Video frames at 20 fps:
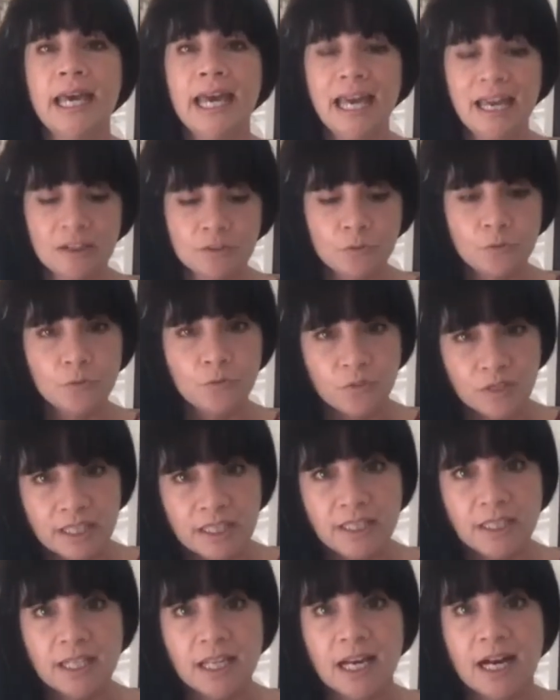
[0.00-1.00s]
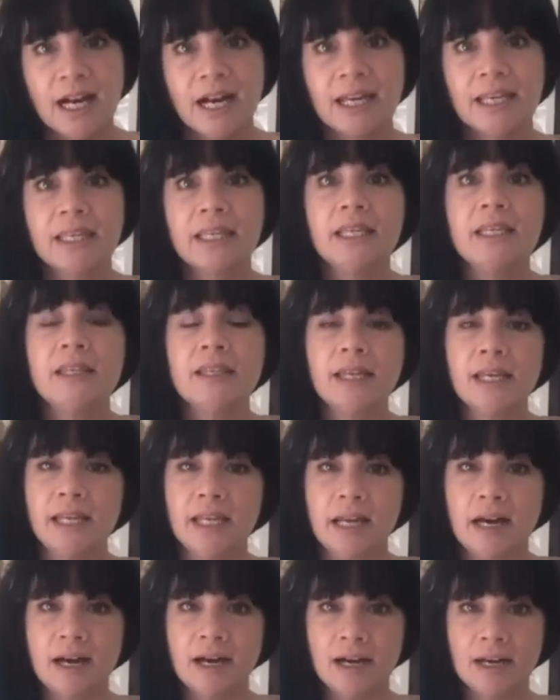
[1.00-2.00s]
and feel like in their
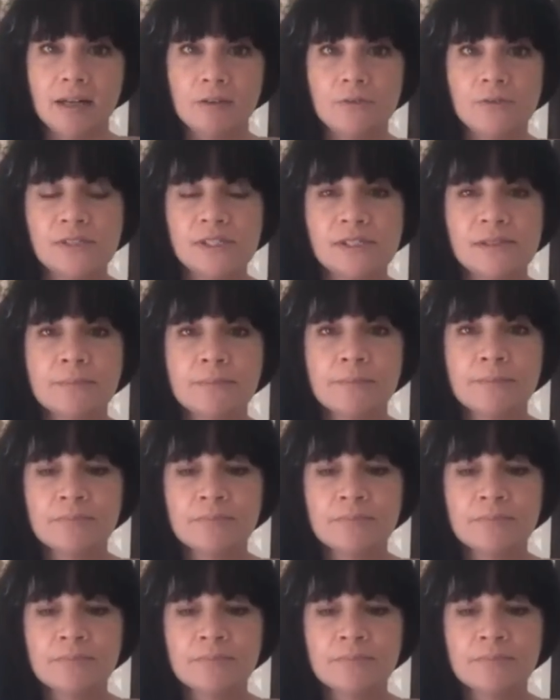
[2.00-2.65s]
lives.